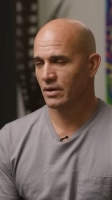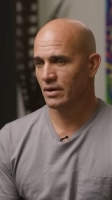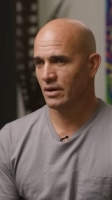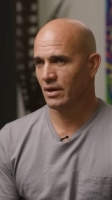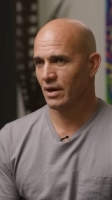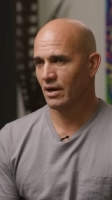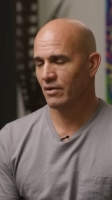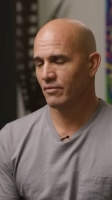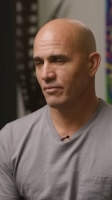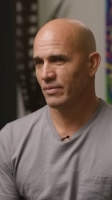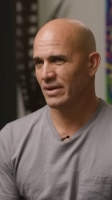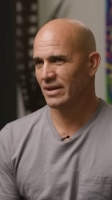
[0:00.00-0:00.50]

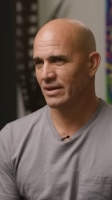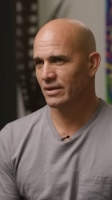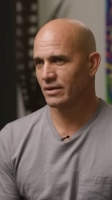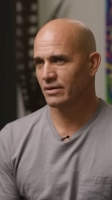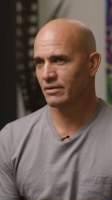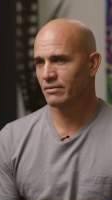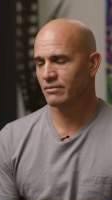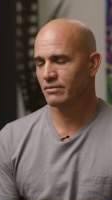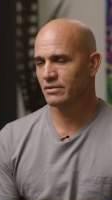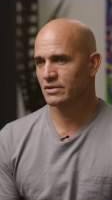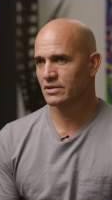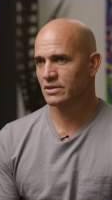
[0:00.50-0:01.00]
I've been
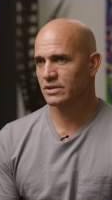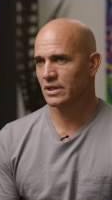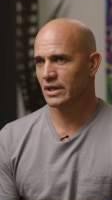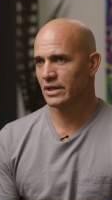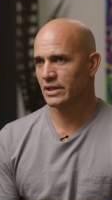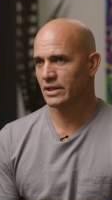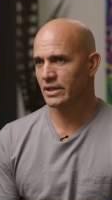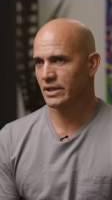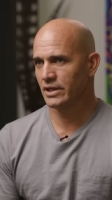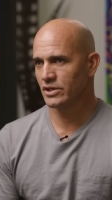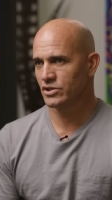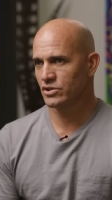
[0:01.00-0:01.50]

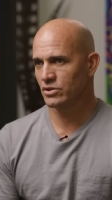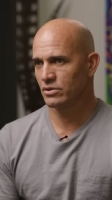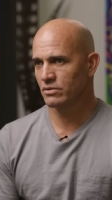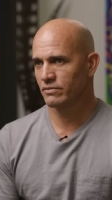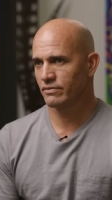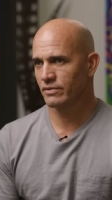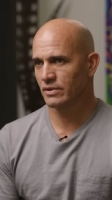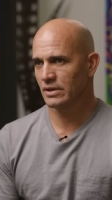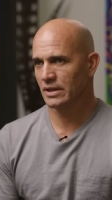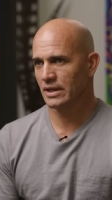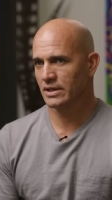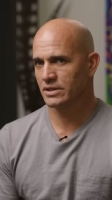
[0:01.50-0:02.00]
slightly injured
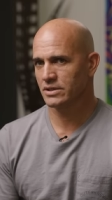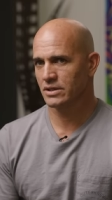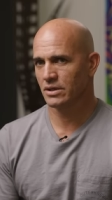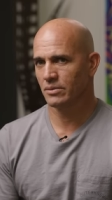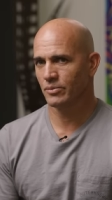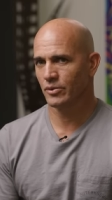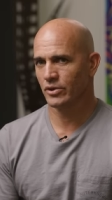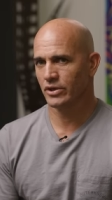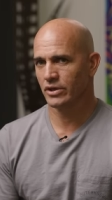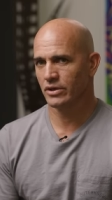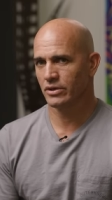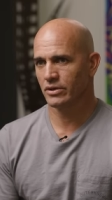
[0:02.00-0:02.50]
for the last
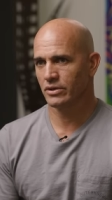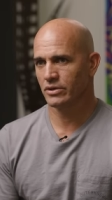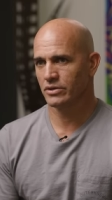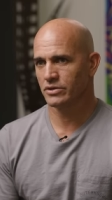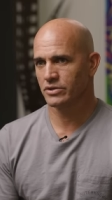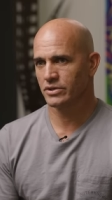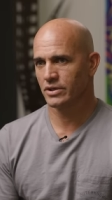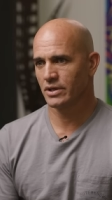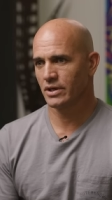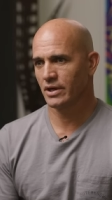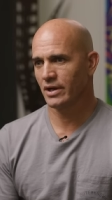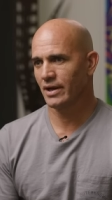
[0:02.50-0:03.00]
couple
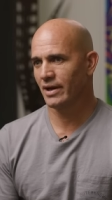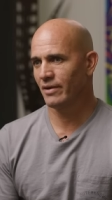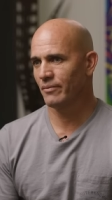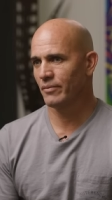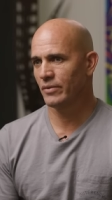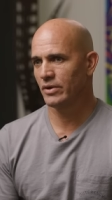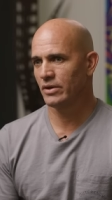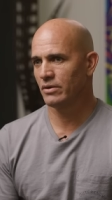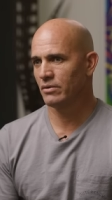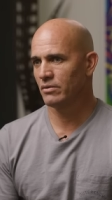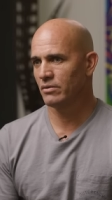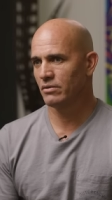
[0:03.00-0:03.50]
years and I haven't
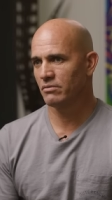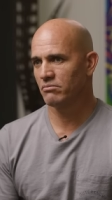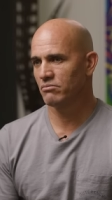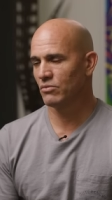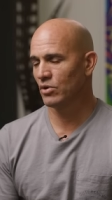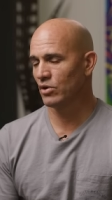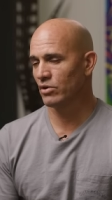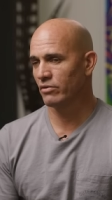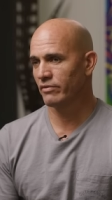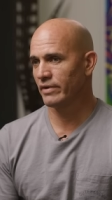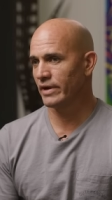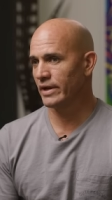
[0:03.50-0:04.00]
been
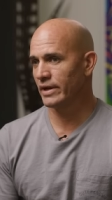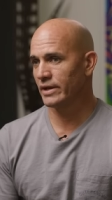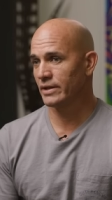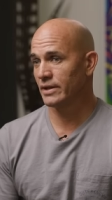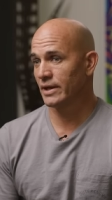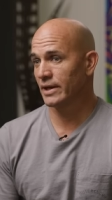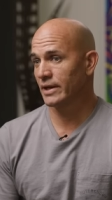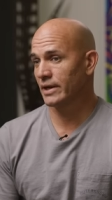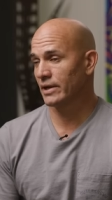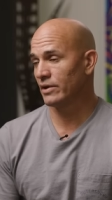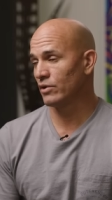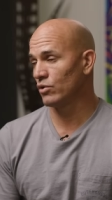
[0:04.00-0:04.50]
motivated
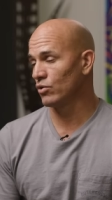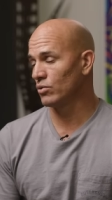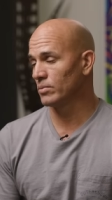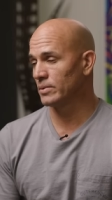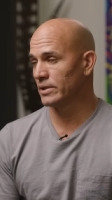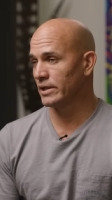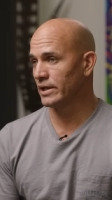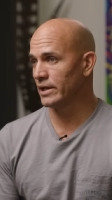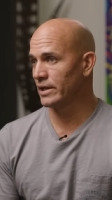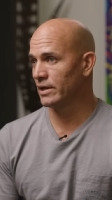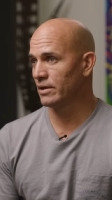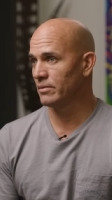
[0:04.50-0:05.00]
like I
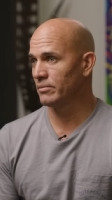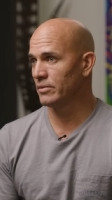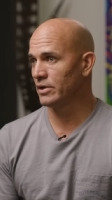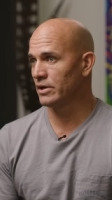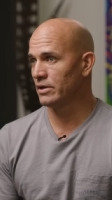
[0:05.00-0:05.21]
normally am.